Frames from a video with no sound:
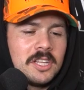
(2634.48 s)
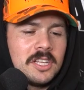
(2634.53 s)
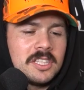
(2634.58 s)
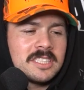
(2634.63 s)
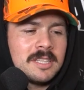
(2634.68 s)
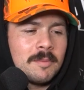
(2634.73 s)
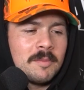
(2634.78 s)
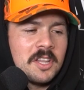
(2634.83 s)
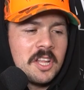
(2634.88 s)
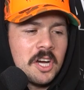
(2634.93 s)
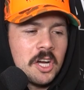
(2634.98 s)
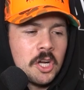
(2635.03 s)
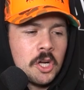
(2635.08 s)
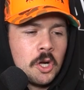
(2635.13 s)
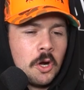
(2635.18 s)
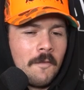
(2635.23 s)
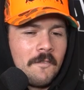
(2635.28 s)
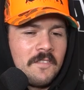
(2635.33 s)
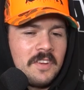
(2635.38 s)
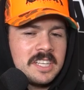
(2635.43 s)
Some of the
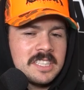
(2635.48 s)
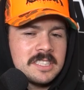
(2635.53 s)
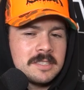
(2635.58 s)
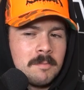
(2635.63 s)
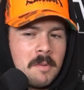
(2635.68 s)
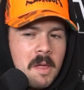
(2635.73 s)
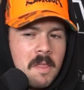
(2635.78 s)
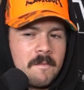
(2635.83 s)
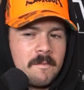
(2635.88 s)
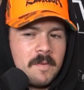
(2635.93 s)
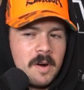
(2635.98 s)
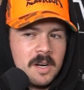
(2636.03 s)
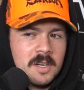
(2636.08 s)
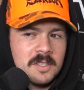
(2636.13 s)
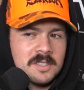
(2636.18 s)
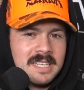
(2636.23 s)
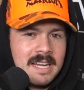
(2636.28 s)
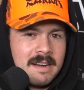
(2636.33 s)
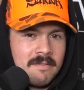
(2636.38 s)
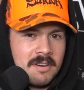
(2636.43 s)
goofiest
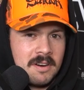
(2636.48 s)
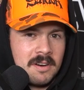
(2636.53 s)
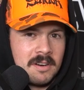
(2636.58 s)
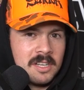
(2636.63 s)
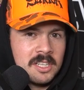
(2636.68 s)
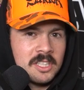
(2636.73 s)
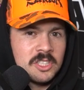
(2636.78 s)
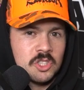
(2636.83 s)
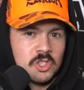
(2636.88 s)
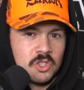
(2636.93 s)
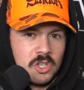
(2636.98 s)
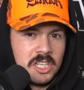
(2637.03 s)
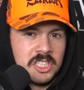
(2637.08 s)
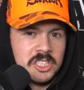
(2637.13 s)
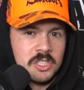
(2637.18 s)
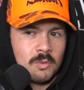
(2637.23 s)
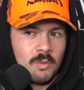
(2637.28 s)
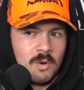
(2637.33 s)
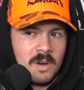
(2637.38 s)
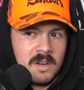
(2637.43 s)
motherfuckers ever,
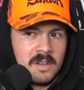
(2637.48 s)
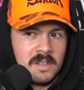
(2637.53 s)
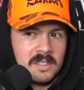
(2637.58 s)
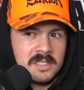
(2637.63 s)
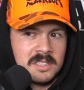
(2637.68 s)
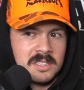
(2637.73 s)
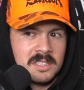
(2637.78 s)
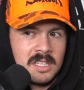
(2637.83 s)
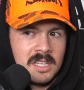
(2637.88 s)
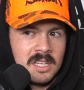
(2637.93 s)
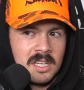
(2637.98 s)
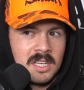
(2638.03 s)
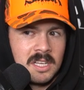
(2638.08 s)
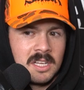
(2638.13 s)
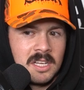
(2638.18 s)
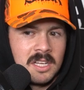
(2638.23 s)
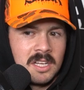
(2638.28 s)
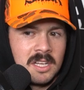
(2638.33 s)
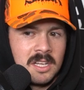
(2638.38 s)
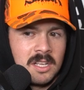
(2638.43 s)
construction workers,
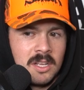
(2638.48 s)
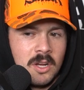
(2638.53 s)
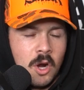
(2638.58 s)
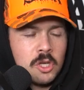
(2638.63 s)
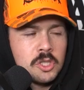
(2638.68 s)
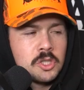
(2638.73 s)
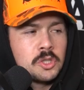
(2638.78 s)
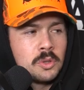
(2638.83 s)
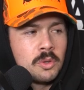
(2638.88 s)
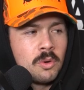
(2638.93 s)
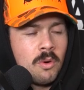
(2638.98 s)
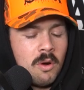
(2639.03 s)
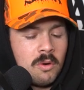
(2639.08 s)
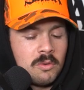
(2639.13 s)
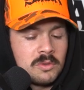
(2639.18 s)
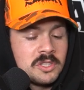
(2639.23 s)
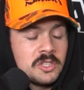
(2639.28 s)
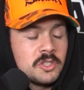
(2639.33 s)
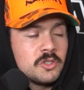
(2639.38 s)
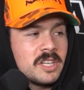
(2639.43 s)
are too
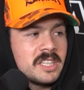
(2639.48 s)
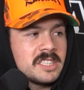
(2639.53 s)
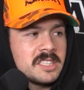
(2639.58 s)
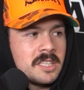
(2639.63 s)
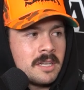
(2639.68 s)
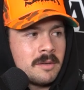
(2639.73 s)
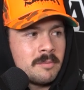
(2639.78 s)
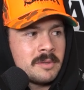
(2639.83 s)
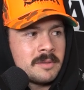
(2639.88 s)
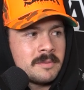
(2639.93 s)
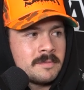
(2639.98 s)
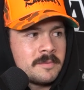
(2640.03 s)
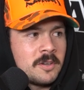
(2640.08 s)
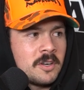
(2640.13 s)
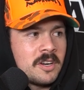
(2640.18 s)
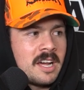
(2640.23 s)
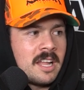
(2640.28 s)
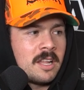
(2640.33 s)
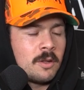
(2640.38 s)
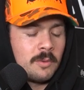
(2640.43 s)
grown to dress up
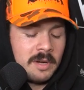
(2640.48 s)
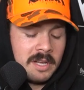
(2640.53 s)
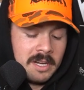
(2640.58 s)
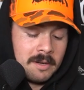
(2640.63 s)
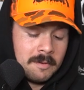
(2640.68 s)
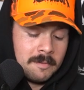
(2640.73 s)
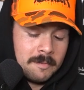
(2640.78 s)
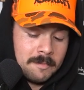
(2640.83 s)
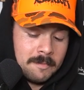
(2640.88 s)
on Halloween.